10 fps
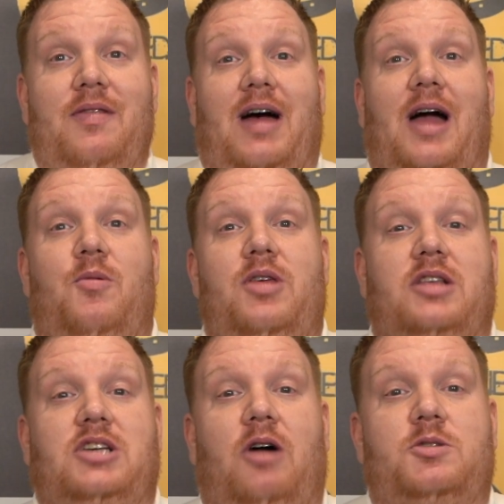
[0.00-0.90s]
Now, with our
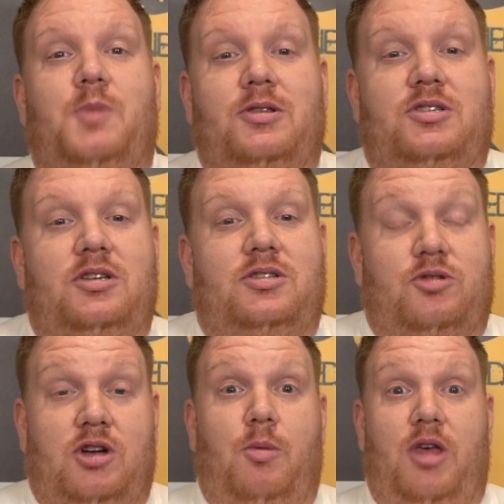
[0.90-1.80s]
title sponsors,
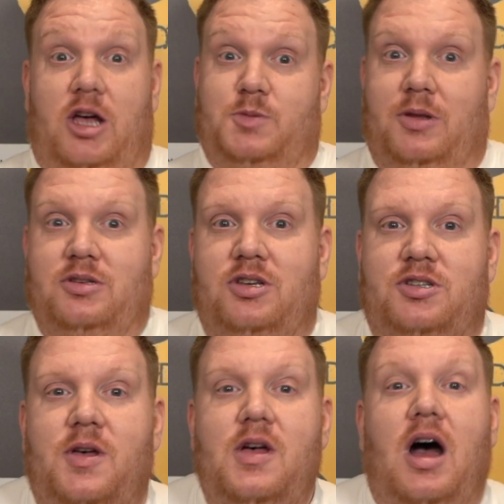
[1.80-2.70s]
or sorry, with our
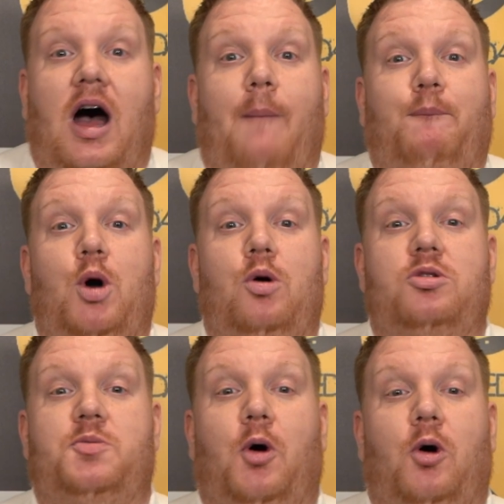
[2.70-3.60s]
sponsors, Boyle
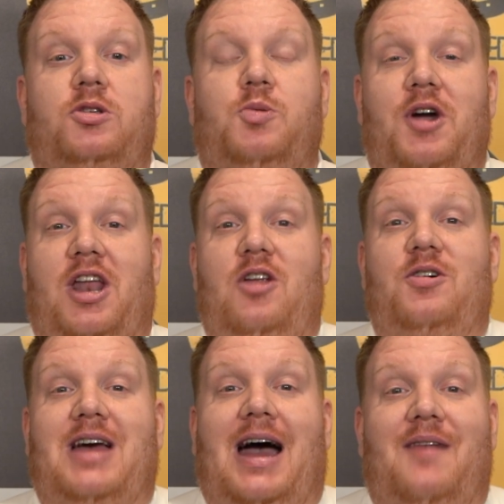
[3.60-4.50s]
Sports, we're going to
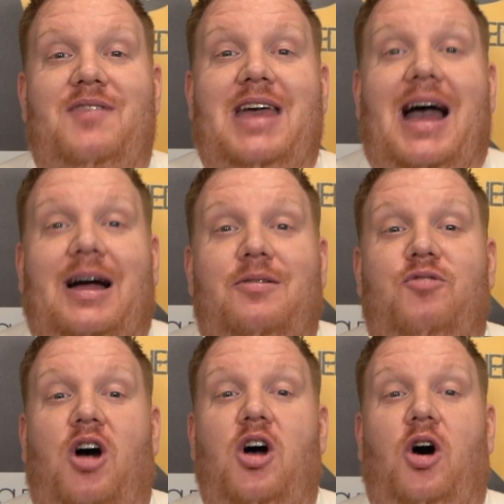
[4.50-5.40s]
look at the
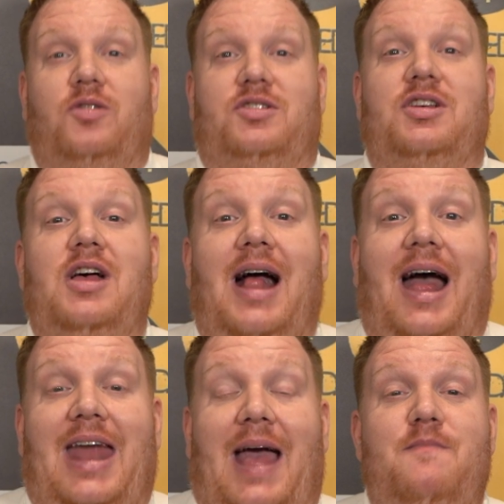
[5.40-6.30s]
outright odds,
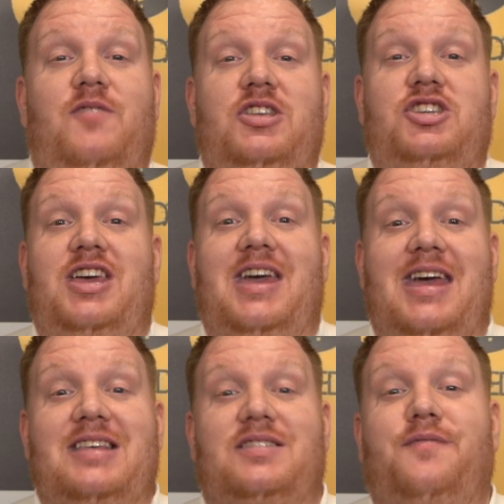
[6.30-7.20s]
and MVG
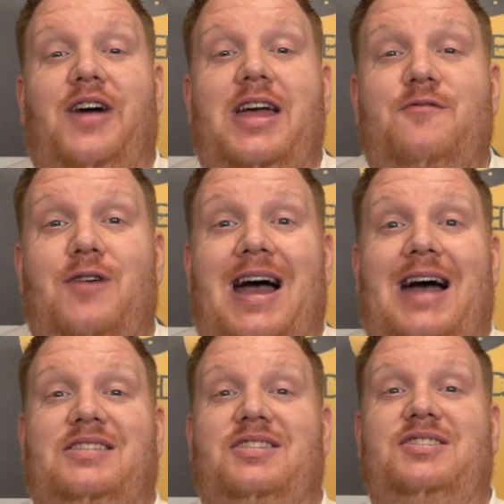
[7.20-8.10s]
is the favourite
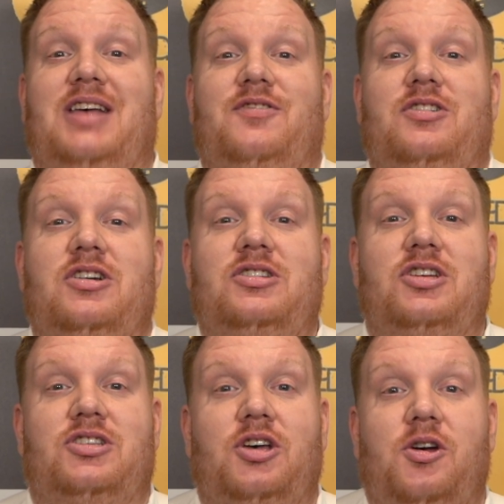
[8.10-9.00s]
at
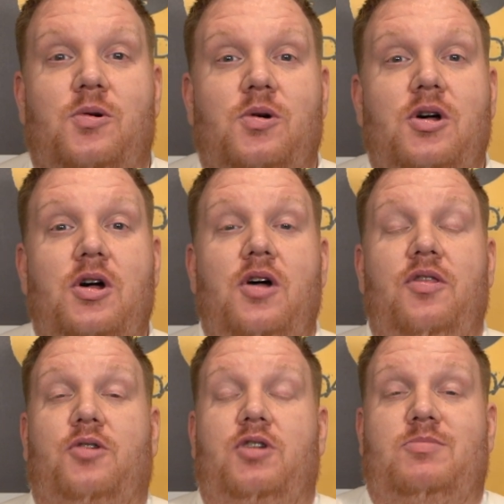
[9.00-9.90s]
7-2.
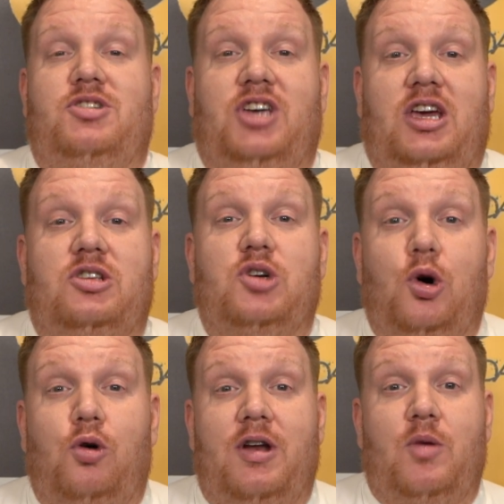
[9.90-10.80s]
The Green Machine has
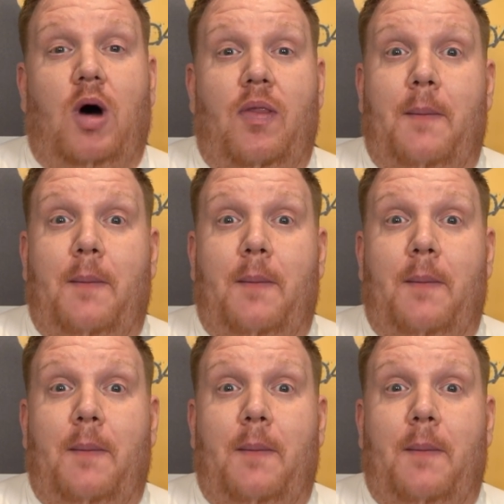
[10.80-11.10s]
already won